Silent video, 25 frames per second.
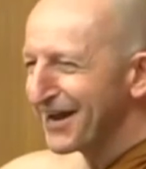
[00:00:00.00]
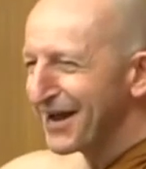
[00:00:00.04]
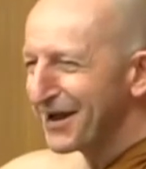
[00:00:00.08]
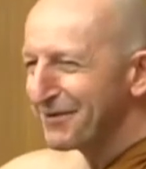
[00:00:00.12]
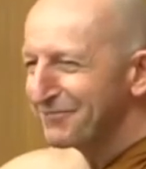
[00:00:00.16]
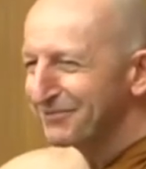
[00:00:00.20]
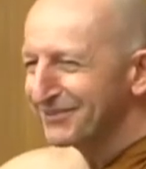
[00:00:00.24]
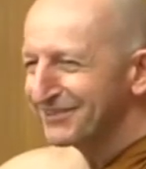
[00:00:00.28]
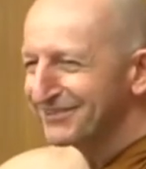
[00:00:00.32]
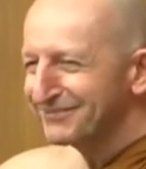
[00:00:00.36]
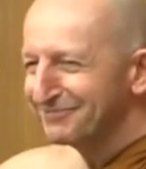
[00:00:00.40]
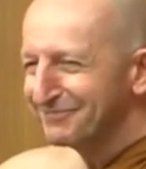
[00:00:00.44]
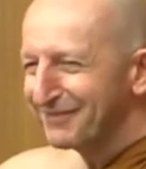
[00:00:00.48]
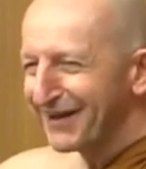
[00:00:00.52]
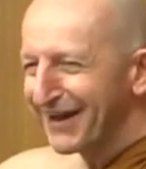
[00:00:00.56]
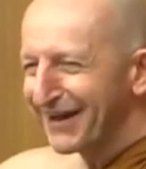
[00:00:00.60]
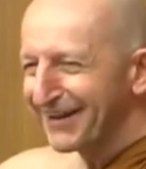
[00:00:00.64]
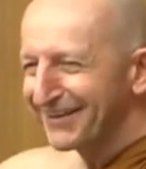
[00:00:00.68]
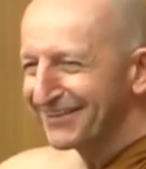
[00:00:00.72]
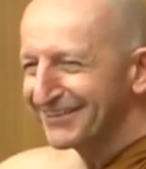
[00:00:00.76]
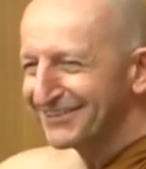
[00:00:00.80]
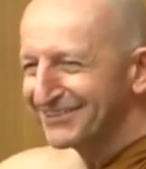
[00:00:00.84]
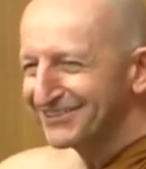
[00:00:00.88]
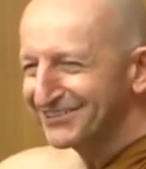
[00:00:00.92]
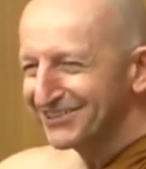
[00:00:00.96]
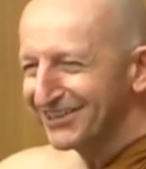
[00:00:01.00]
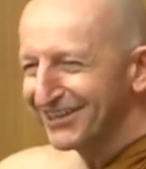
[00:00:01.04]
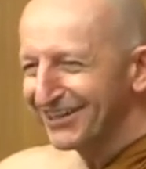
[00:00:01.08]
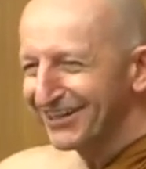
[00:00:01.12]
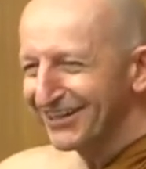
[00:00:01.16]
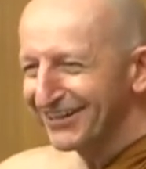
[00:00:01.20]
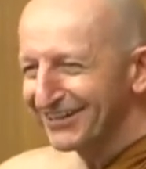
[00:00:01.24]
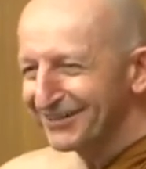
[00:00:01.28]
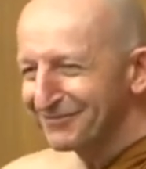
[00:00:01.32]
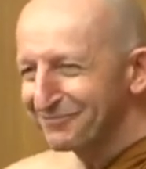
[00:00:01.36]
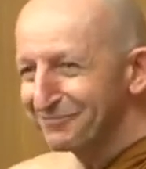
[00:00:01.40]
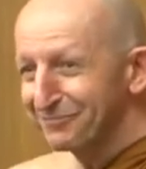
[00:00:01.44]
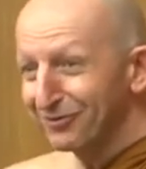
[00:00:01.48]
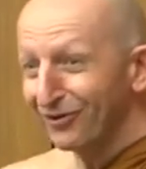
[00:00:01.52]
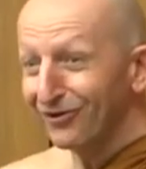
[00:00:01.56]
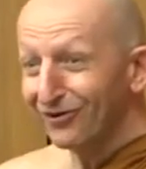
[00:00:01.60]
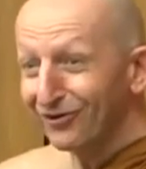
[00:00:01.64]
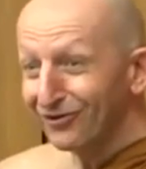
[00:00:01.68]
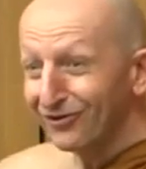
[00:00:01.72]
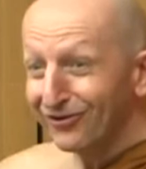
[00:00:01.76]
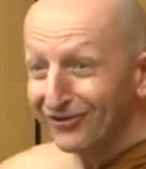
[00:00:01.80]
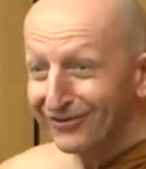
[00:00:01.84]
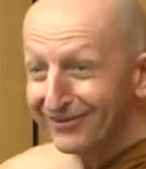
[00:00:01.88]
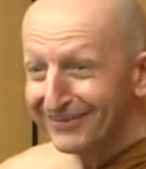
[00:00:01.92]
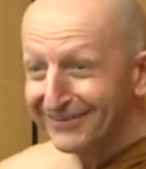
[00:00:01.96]
grab the back of the shirt and
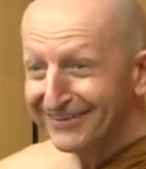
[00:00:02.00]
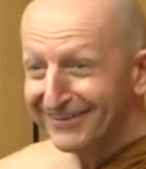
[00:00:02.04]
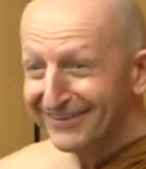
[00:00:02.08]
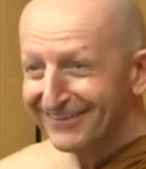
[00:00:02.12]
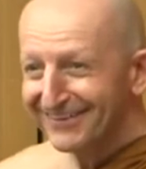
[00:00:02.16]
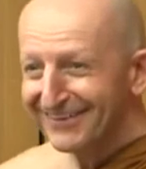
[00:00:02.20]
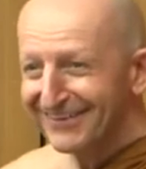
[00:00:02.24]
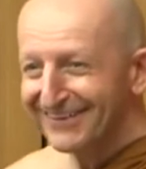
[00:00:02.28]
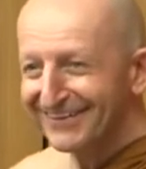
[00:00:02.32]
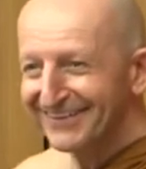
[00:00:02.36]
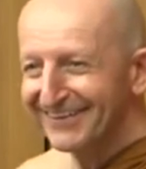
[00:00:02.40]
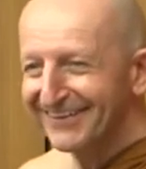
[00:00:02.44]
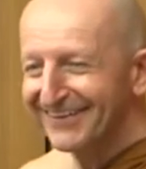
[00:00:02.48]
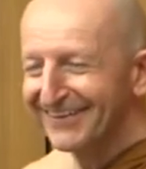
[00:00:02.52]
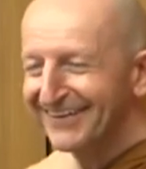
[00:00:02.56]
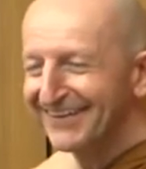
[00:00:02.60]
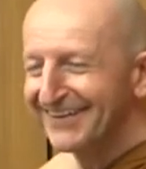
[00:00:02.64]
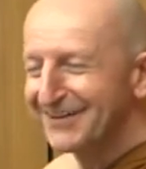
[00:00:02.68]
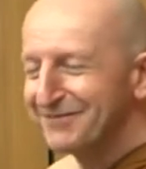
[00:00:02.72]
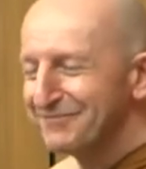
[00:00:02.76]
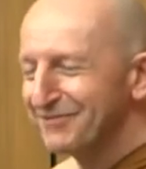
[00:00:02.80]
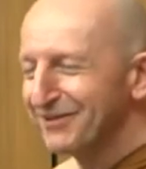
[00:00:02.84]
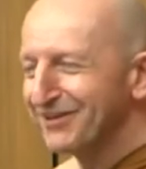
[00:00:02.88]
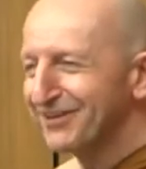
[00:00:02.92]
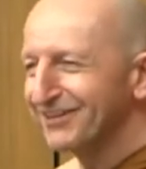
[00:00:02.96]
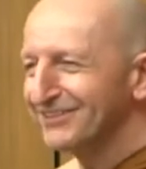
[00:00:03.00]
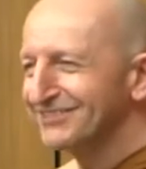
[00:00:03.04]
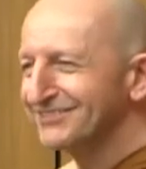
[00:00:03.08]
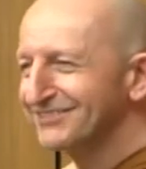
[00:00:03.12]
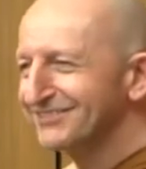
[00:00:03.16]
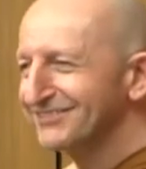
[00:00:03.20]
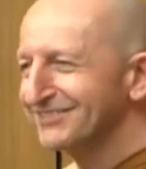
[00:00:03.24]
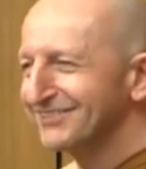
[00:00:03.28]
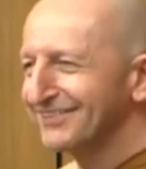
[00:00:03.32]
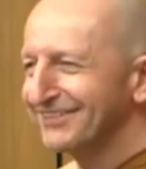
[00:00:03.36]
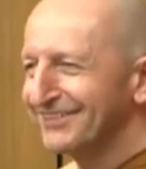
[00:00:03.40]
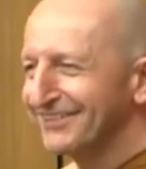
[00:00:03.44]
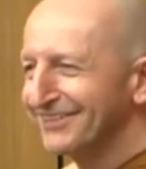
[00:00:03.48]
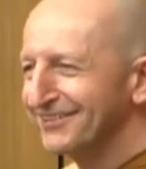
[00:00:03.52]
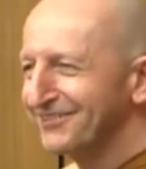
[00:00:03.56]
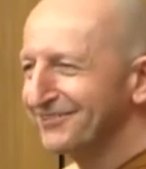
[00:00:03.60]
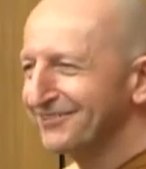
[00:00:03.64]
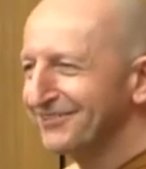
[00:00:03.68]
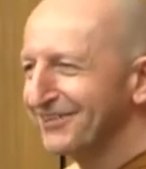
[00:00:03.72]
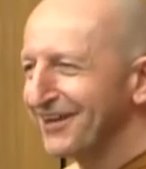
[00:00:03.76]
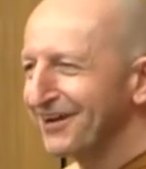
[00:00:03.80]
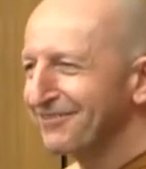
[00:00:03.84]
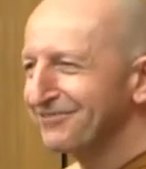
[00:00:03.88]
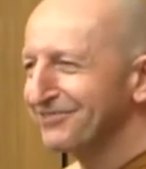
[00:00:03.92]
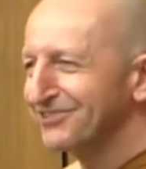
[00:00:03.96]
pull, you know, like, because
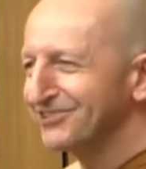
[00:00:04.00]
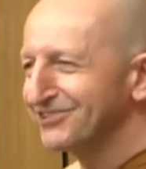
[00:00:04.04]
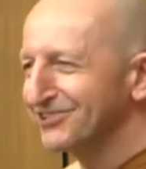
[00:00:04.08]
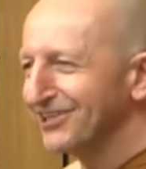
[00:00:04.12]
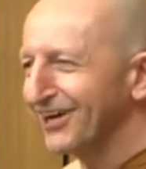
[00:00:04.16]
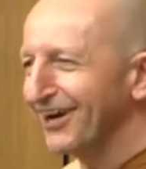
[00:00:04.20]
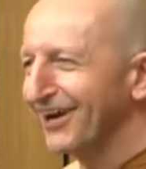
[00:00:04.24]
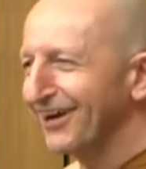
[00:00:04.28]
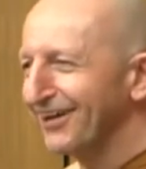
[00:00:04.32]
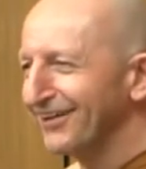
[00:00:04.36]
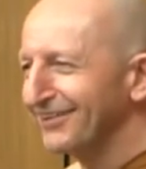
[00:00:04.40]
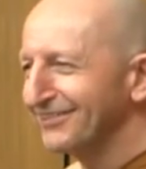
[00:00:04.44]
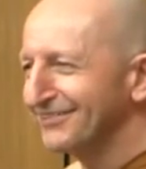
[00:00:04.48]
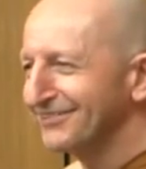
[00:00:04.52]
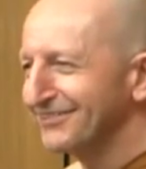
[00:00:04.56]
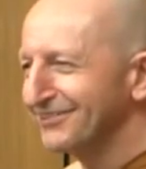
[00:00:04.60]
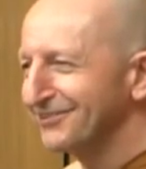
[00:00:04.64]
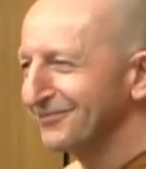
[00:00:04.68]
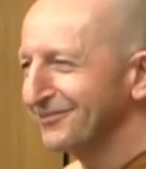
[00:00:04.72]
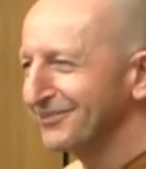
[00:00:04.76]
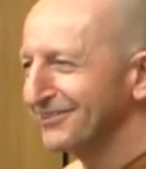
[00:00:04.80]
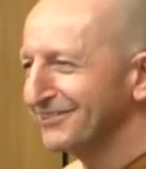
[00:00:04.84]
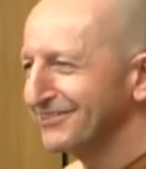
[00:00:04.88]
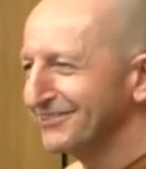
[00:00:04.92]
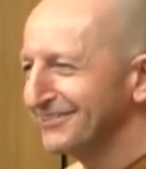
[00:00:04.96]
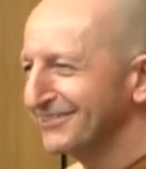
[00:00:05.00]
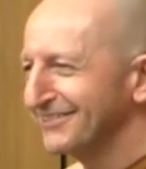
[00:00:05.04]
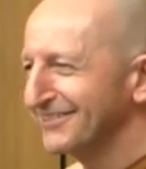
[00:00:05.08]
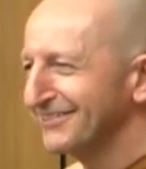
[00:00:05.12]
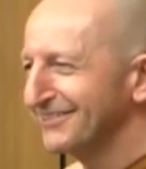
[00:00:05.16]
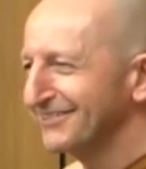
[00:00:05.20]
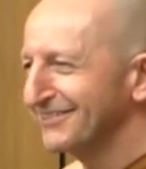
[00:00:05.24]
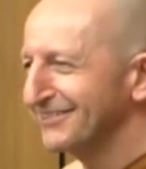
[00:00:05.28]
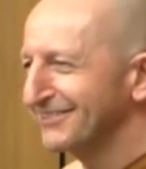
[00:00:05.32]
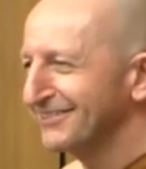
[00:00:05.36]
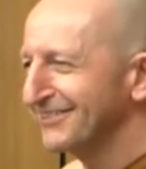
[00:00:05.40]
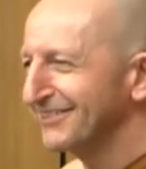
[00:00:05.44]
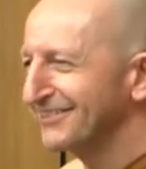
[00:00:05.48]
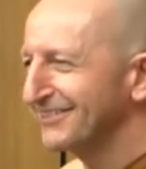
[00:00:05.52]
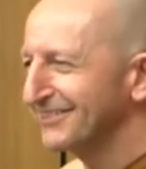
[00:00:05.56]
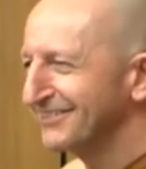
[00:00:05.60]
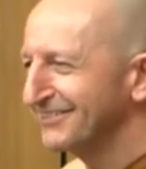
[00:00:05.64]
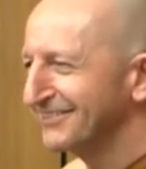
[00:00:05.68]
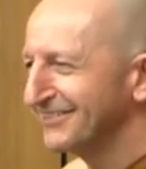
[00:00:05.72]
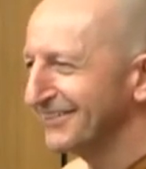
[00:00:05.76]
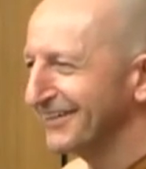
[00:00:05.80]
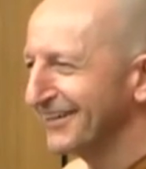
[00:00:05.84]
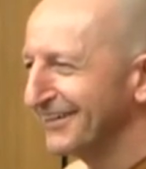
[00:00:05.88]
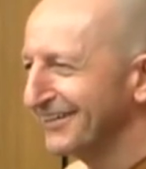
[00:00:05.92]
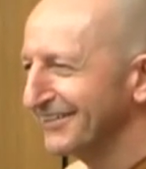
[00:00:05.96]
you love the child, you want to, to,
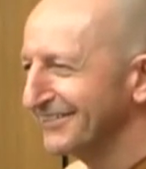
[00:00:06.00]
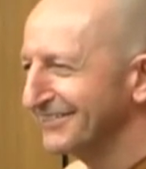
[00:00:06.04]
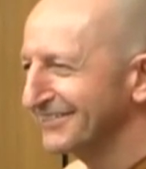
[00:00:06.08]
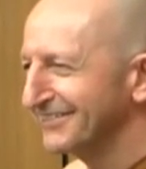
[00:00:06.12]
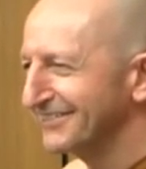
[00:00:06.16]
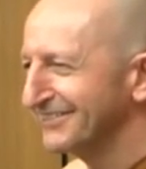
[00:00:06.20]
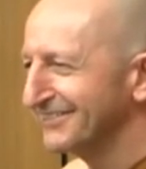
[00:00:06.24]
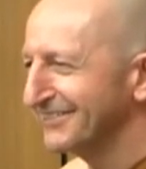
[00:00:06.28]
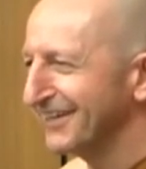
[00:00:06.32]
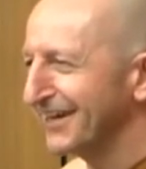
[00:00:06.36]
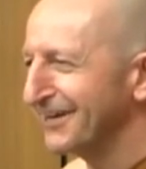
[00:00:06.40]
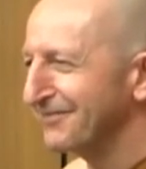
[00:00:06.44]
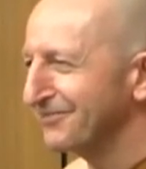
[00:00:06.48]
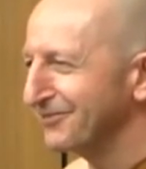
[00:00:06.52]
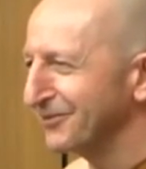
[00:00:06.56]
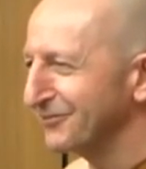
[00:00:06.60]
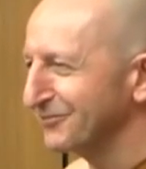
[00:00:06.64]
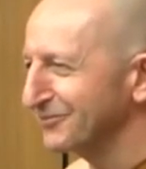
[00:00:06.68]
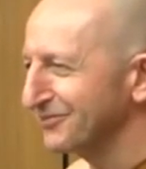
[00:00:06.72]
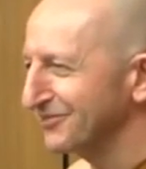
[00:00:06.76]
to, to save